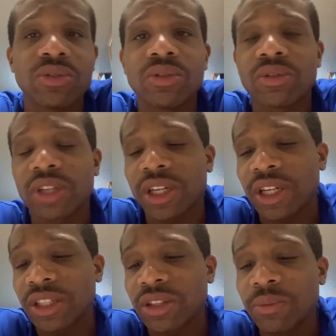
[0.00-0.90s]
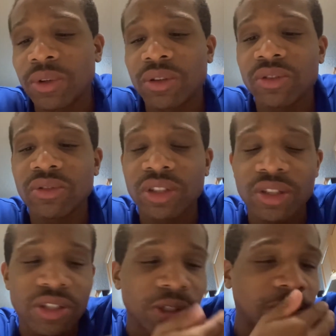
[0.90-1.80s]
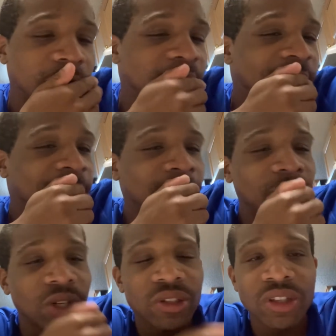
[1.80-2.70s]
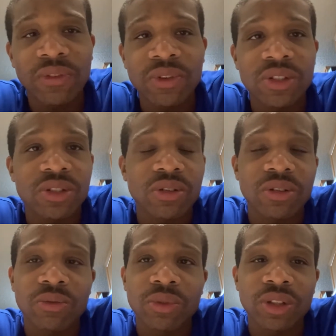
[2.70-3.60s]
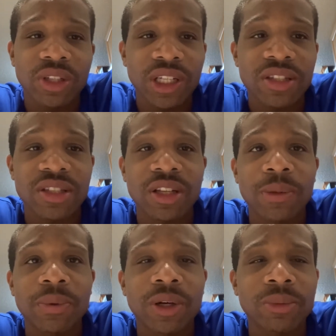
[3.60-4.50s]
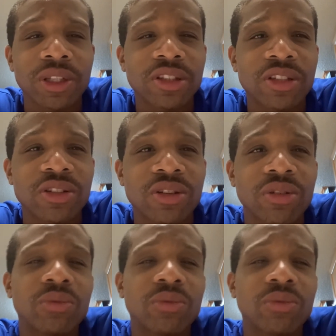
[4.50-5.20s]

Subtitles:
do okay. I think we're going to do decent. Our defense is going to really have to step up. I think it's going to